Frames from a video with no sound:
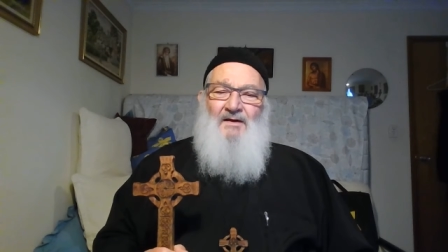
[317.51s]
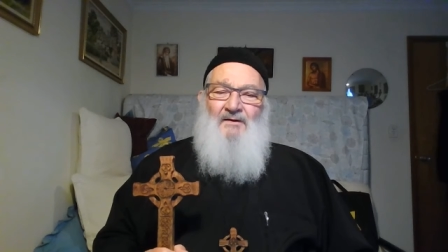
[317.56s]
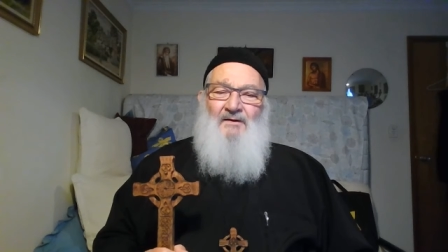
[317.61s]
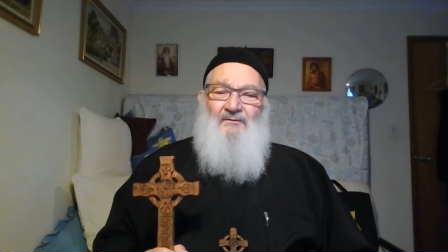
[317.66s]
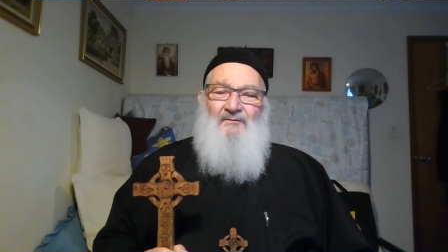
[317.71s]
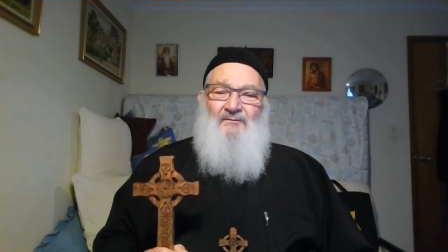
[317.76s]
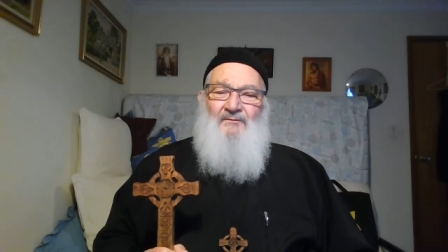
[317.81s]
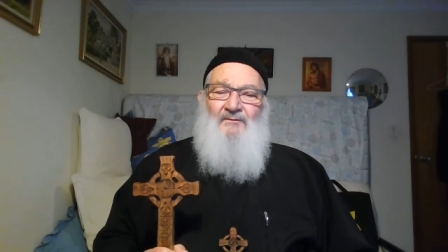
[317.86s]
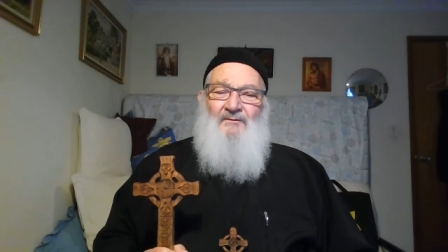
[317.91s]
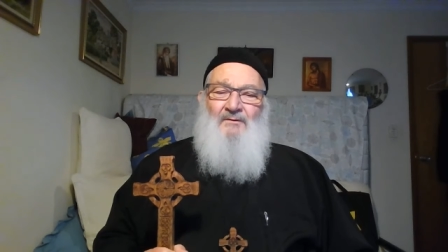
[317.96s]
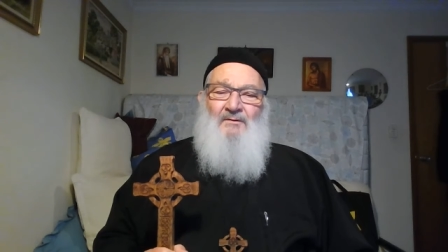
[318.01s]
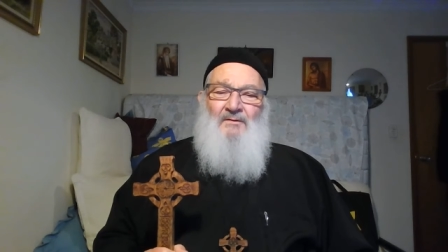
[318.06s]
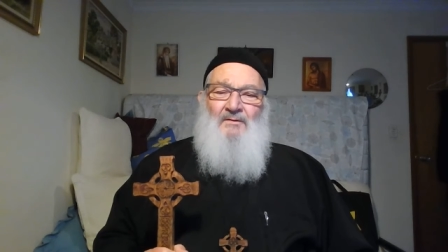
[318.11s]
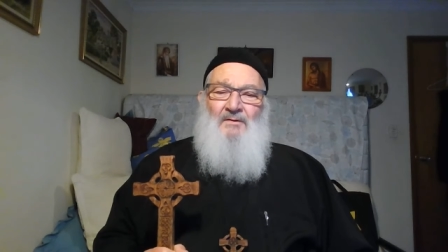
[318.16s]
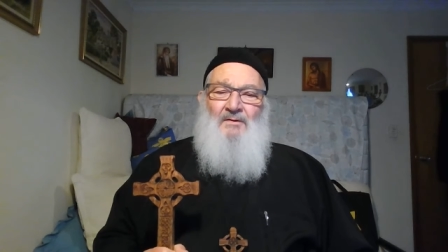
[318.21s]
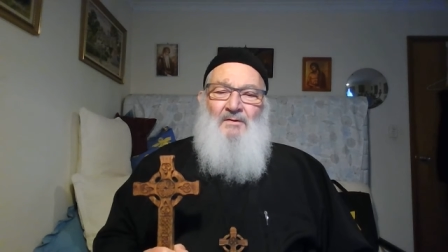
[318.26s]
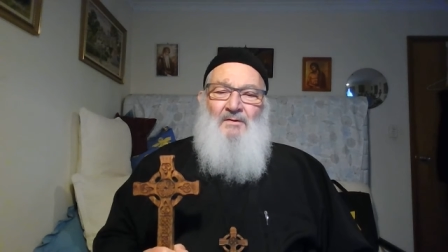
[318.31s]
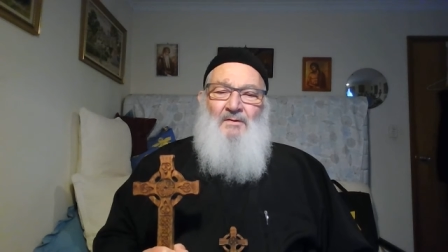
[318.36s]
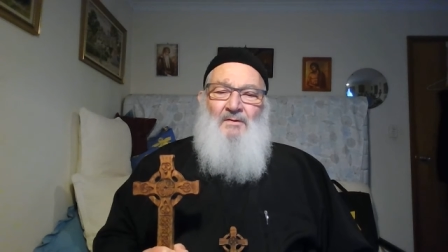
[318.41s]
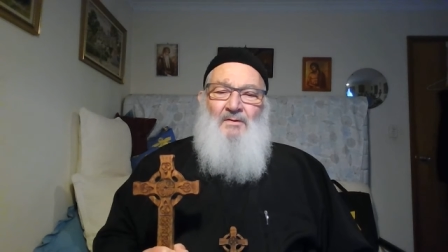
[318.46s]
us,
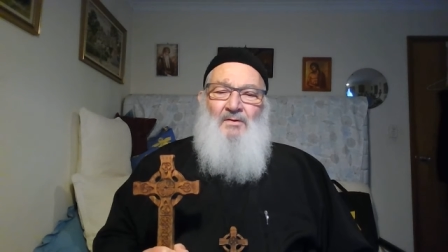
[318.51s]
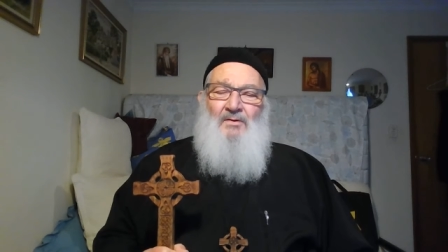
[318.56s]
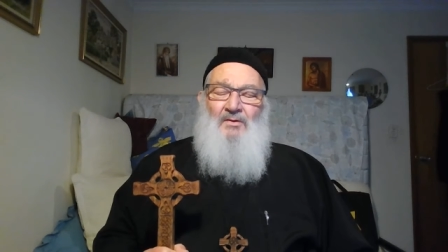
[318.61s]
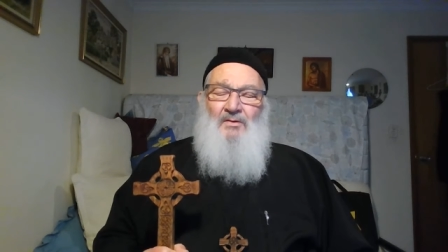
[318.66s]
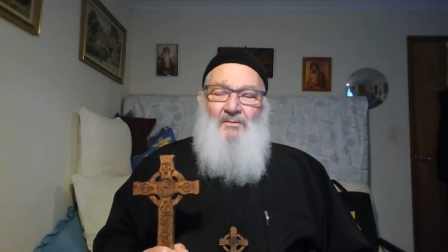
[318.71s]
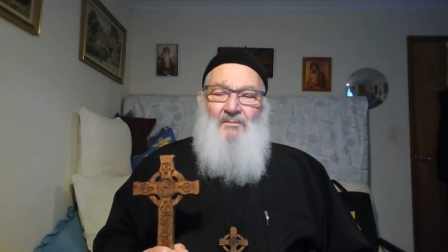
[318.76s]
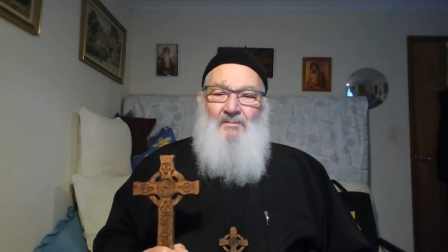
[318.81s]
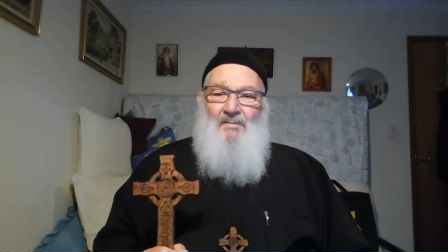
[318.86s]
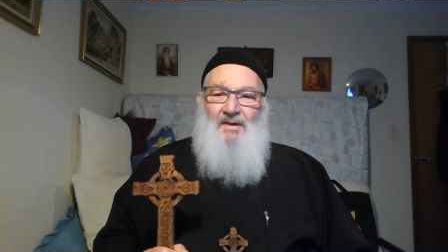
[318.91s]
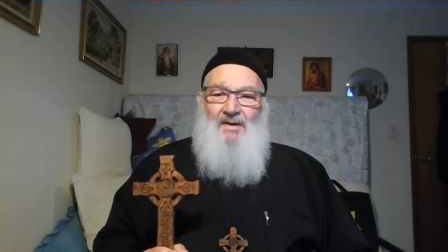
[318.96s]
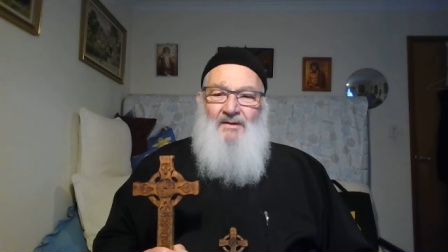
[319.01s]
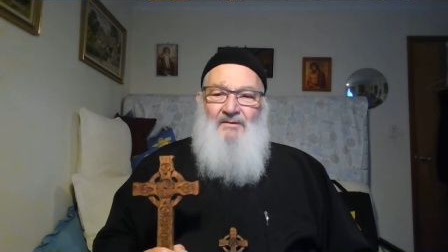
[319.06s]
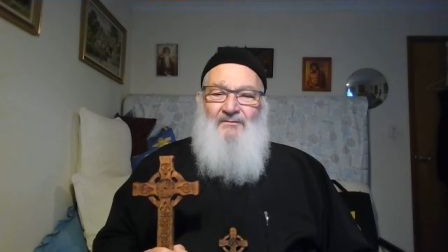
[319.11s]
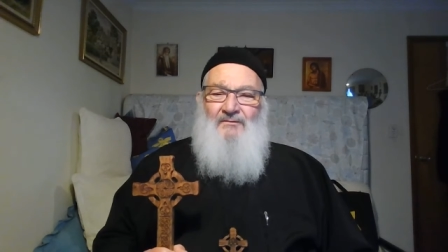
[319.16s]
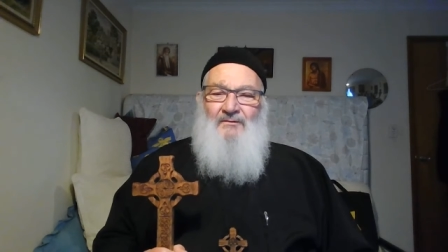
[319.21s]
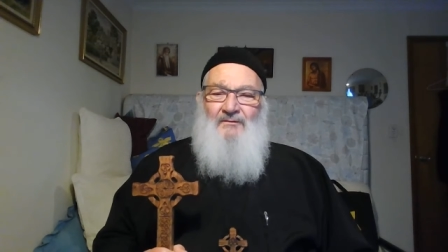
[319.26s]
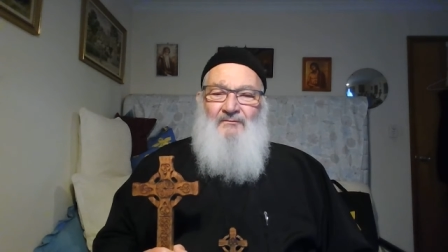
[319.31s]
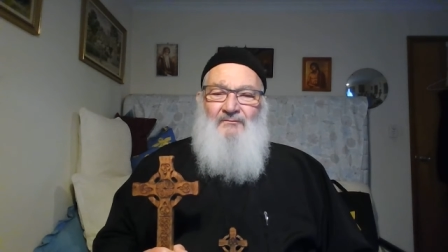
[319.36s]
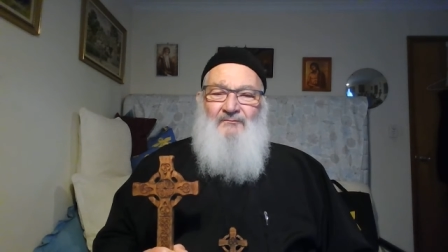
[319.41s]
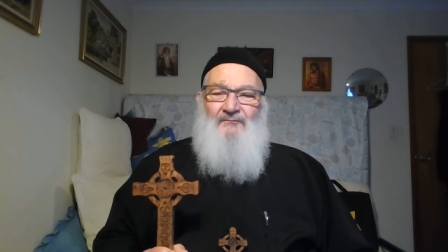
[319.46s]
who
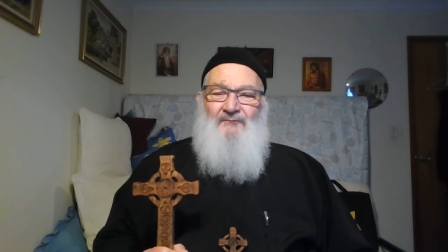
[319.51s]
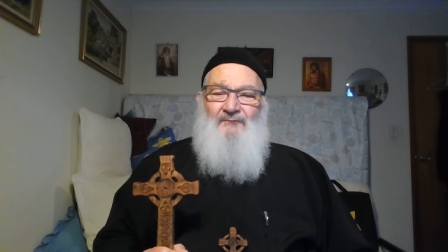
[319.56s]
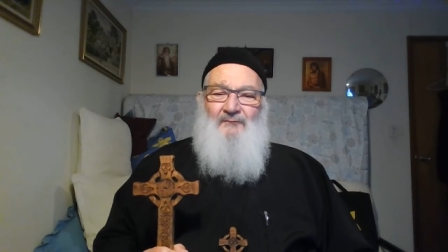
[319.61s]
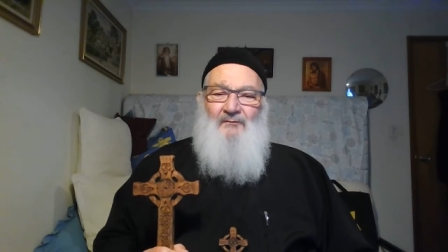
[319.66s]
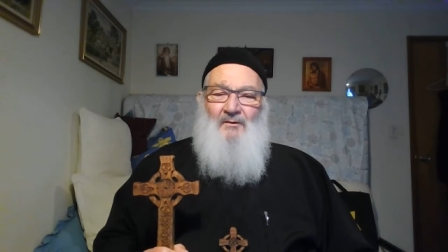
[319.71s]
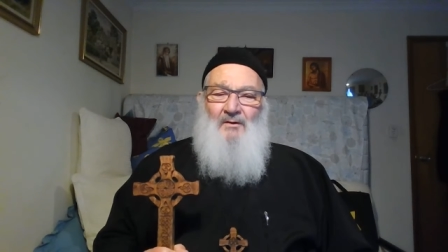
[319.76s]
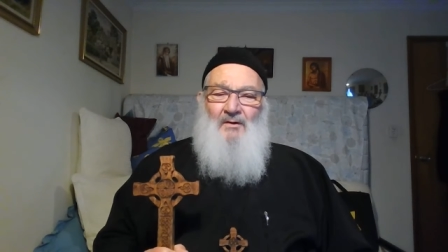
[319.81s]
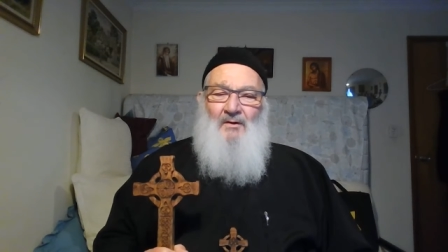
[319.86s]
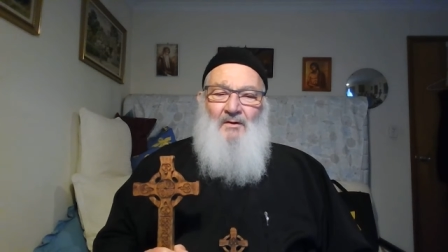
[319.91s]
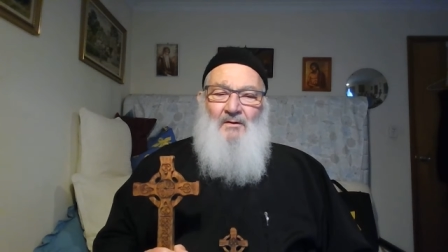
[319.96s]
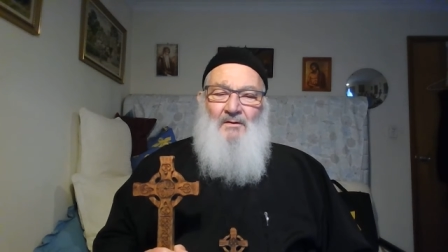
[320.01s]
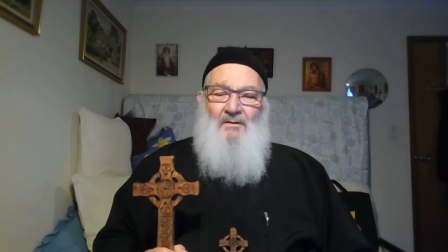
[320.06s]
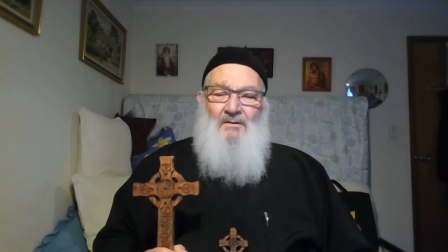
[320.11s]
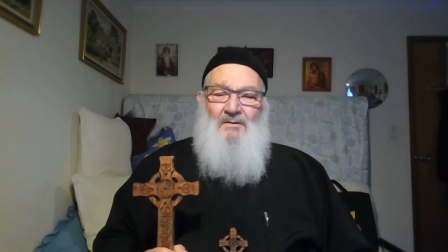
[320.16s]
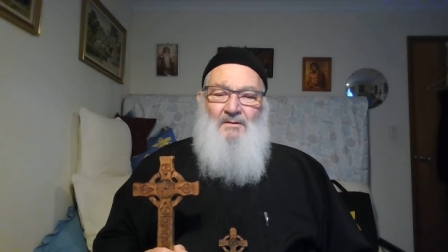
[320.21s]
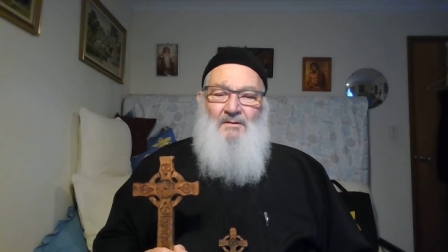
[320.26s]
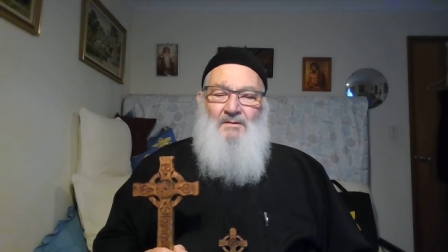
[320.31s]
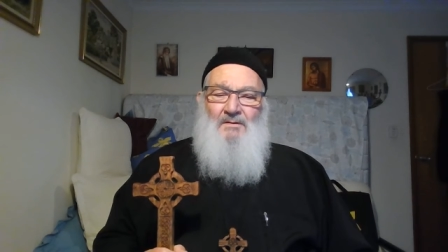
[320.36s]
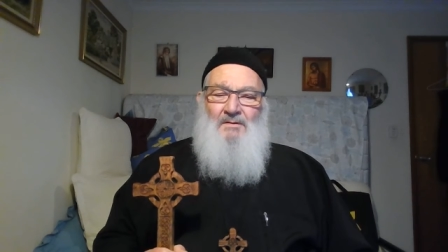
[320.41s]
makes us strong.